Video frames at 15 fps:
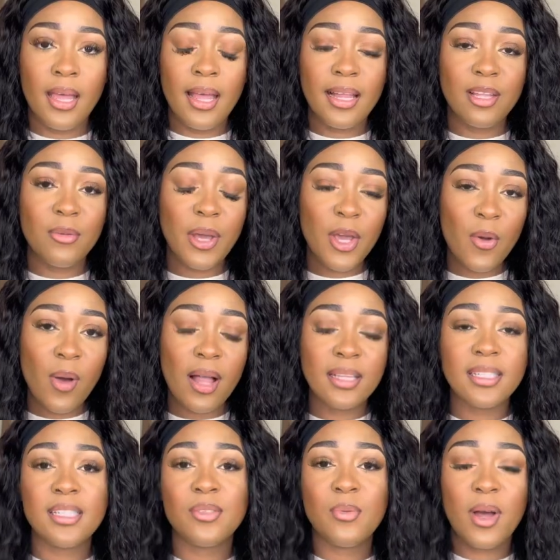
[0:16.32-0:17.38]
Hello my
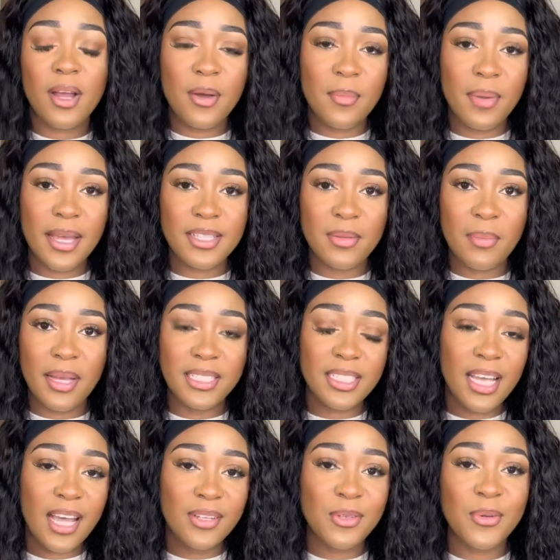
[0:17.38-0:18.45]
Wallies, welcome back to my
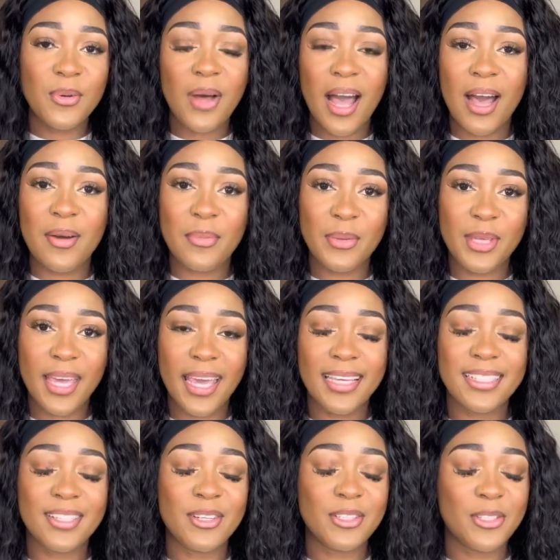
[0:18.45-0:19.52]
channel. I hope you
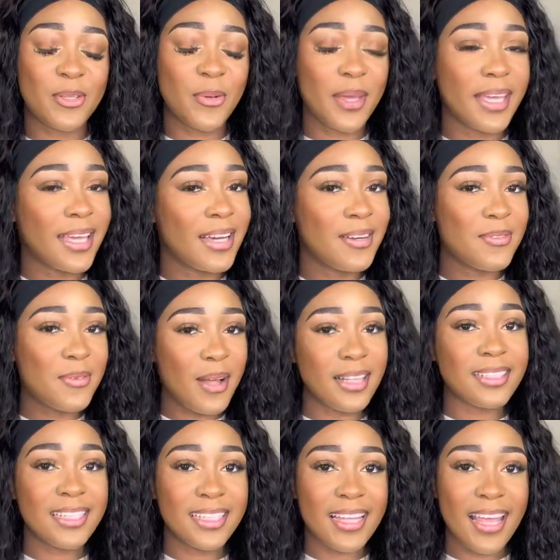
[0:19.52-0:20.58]
guys are doing well
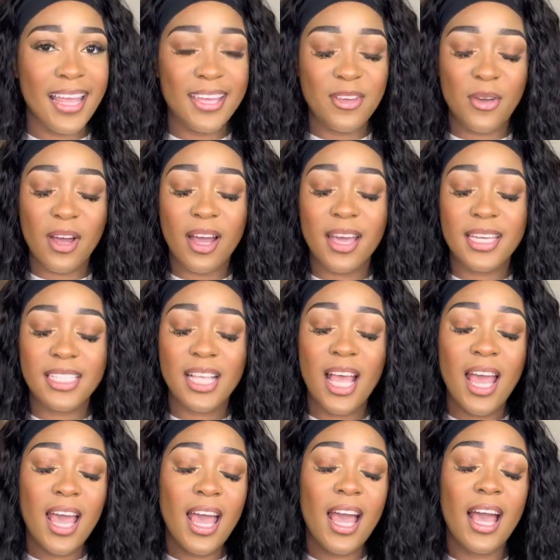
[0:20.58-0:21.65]
today. You guys,
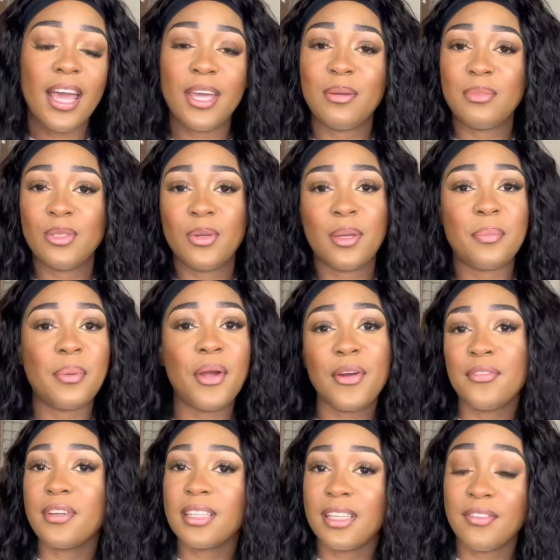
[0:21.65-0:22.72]
I am doing
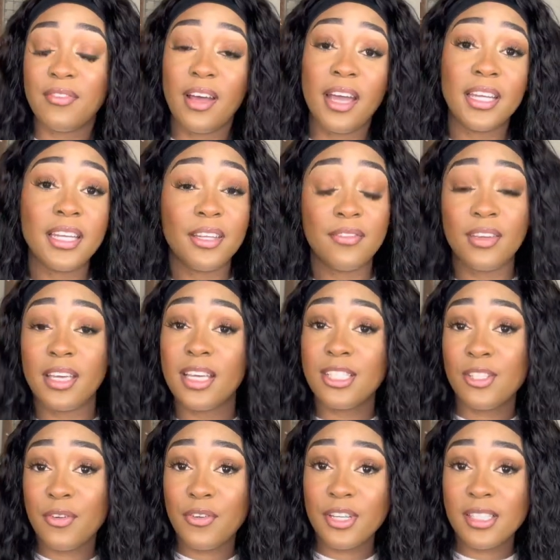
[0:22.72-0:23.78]
perfectly fine. If it
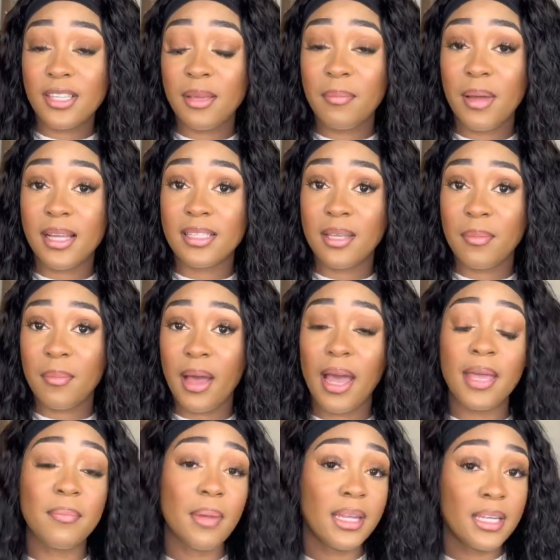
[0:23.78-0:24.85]
is your first time passing
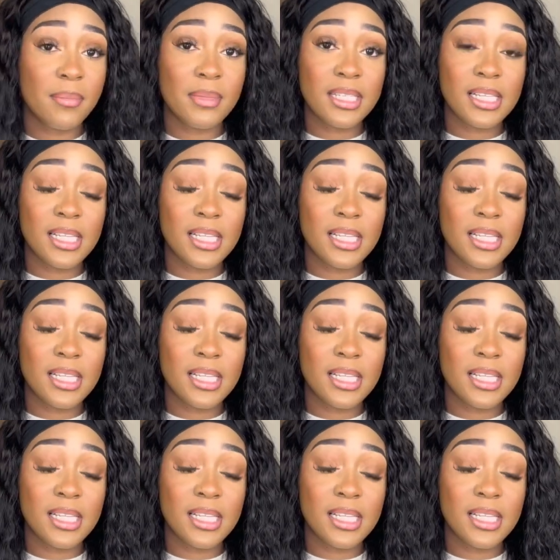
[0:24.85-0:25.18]
by, my name is